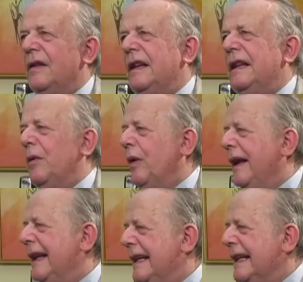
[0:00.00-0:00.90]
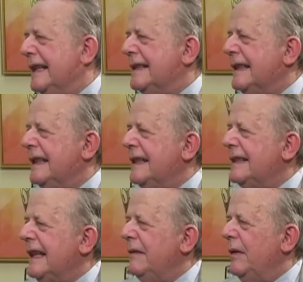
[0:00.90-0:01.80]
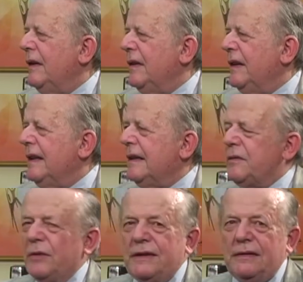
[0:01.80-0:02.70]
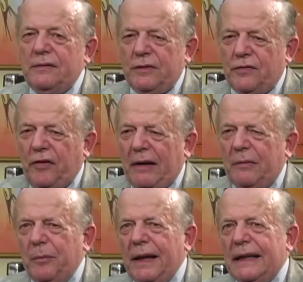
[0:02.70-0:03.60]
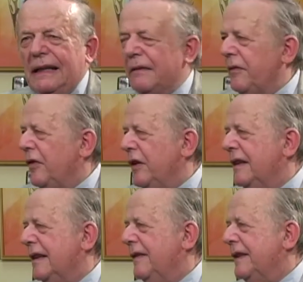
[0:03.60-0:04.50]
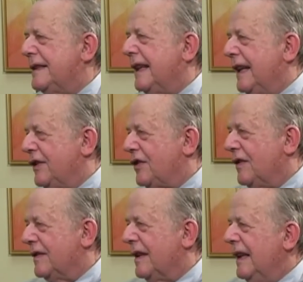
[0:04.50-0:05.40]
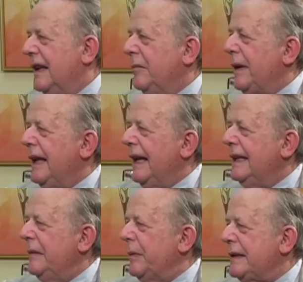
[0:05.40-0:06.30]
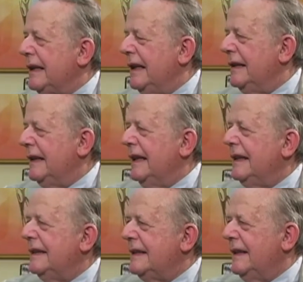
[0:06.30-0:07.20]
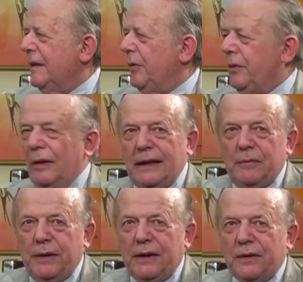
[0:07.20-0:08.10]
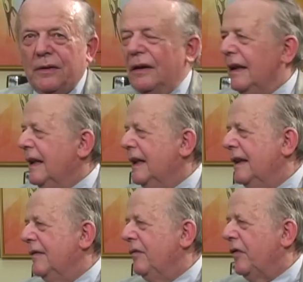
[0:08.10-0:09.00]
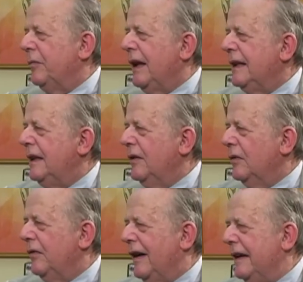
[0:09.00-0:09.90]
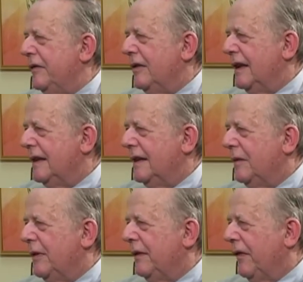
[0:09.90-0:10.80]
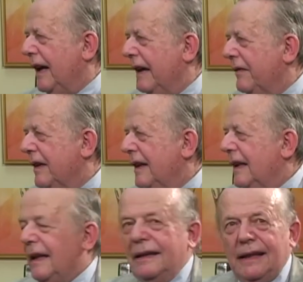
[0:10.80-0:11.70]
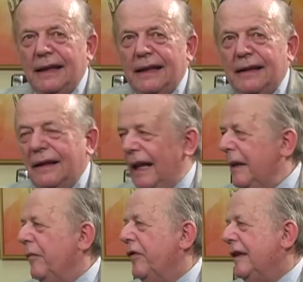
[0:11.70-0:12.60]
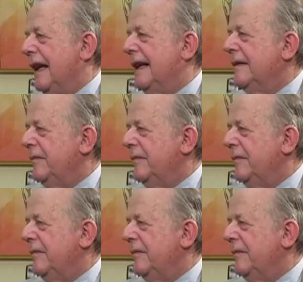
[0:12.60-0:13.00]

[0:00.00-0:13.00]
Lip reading: In a way, it is. It was found by clairvoyant investigations by Annie Besant and C.W. Leadbeater from 1905 to 1925, and they needed a name for that.